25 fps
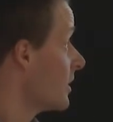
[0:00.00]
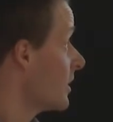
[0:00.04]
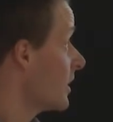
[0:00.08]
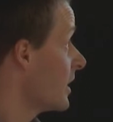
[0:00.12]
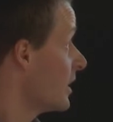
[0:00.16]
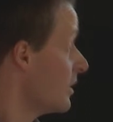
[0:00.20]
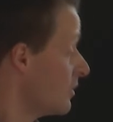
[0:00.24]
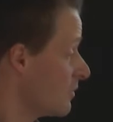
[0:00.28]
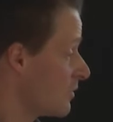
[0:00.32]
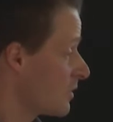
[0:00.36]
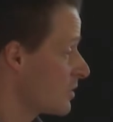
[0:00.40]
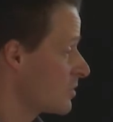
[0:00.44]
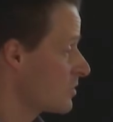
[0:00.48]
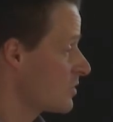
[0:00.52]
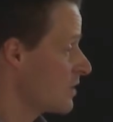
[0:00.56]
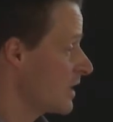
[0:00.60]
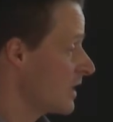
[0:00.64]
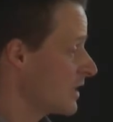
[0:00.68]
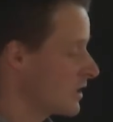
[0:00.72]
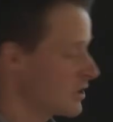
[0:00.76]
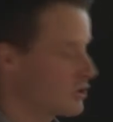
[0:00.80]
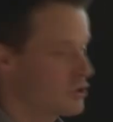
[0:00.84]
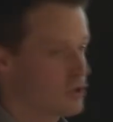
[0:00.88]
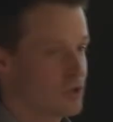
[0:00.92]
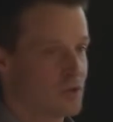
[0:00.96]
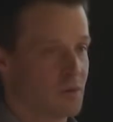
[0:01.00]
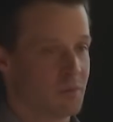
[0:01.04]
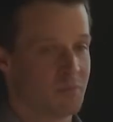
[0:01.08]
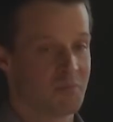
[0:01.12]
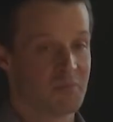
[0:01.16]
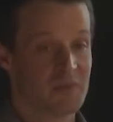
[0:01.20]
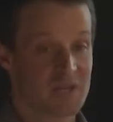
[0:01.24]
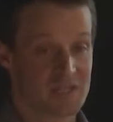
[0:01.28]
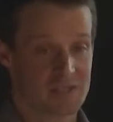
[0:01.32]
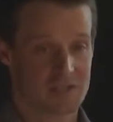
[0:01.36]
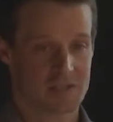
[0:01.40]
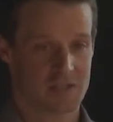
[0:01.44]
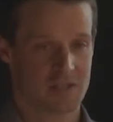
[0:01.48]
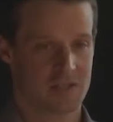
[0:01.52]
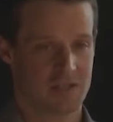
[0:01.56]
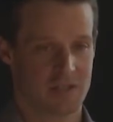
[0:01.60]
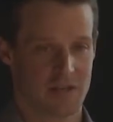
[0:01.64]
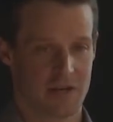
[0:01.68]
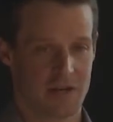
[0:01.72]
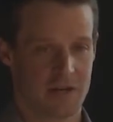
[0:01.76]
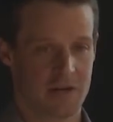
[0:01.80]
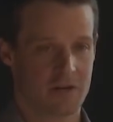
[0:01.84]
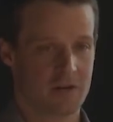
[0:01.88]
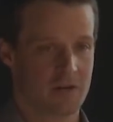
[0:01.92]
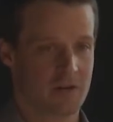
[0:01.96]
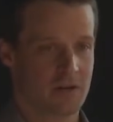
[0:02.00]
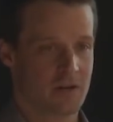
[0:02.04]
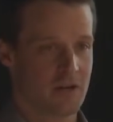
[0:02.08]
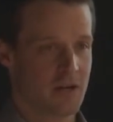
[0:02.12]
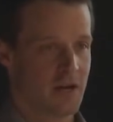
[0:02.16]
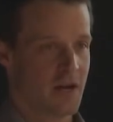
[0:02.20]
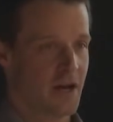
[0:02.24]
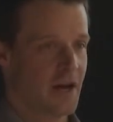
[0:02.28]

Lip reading: infrastructure missing there.